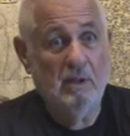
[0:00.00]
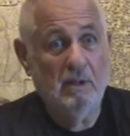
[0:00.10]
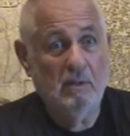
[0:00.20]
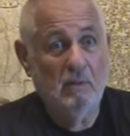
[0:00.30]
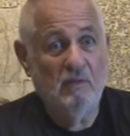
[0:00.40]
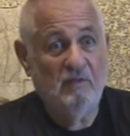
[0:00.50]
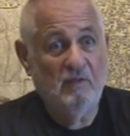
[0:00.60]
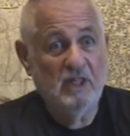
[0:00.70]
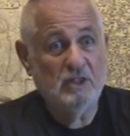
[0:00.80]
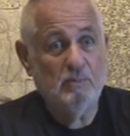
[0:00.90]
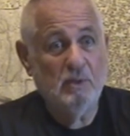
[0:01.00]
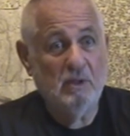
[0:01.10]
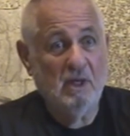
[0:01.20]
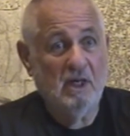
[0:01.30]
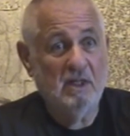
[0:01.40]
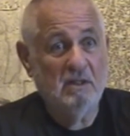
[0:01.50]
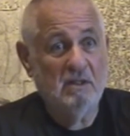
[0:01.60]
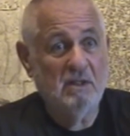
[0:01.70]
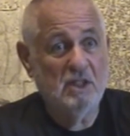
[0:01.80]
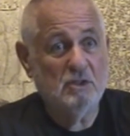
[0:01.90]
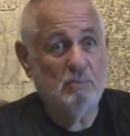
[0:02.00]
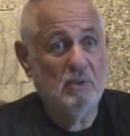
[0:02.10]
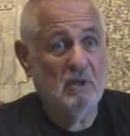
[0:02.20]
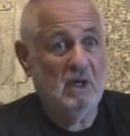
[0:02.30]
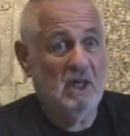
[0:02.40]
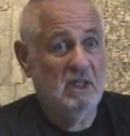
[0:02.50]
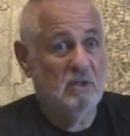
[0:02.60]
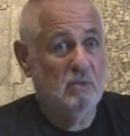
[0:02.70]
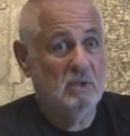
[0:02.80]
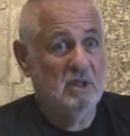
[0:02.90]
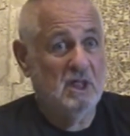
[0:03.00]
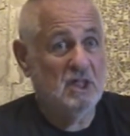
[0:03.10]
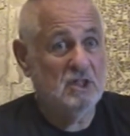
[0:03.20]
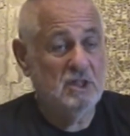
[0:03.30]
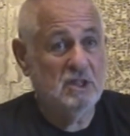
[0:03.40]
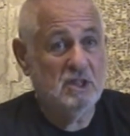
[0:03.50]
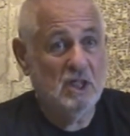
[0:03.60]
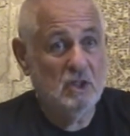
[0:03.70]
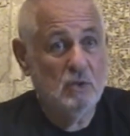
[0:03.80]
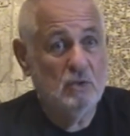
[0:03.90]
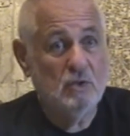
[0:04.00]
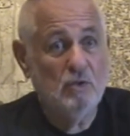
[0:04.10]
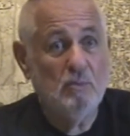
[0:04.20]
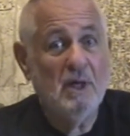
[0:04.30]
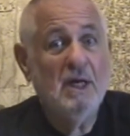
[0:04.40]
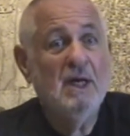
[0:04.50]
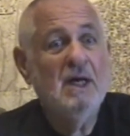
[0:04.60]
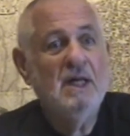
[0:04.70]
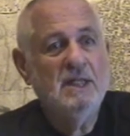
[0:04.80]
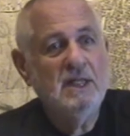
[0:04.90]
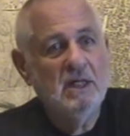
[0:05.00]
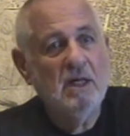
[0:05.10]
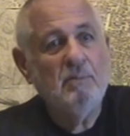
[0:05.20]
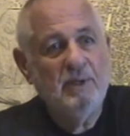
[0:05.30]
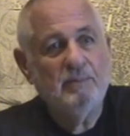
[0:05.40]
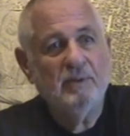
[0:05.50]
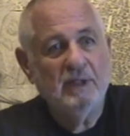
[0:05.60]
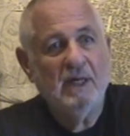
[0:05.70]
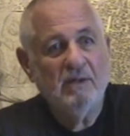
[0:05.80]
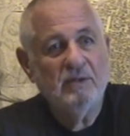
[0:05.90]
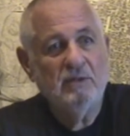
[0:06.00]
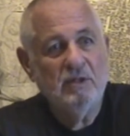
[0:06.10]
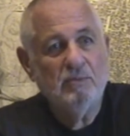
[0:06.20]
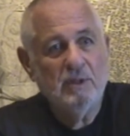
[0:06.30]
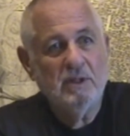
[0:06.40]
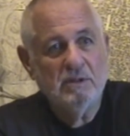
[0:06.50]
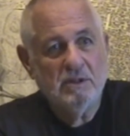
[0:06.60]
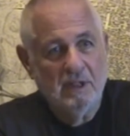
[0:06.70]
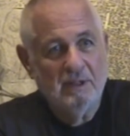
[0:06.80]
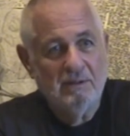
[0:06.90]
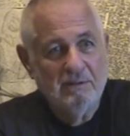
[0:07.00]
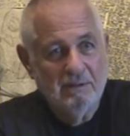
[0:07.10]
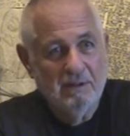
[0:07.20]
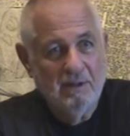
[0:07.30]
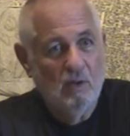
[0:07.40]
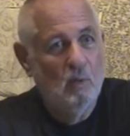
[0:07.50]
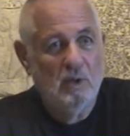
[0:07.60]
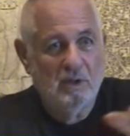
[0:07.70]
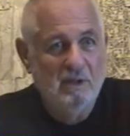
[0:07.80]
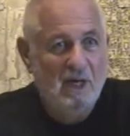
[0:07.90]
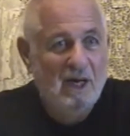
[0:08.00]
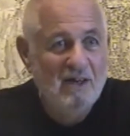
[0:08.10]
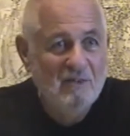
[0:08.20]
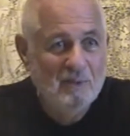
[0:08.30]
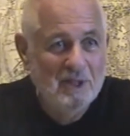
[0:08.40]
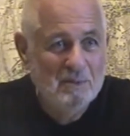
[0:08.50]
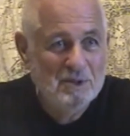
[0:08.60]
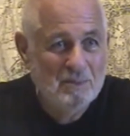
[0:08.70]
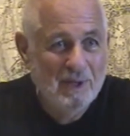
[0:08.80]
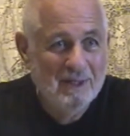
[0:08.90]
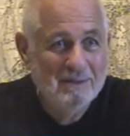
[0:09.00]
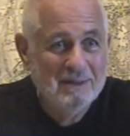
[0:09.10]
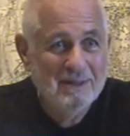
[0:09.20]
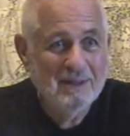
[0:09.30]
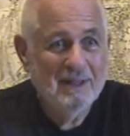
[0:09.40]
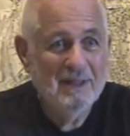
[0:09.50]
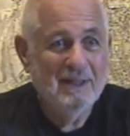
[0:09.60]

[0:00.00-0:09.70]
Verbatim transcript: uh, Facebook and this book and through connections and YouTube, the young people now, 33 years later, who weren't alive when he was around,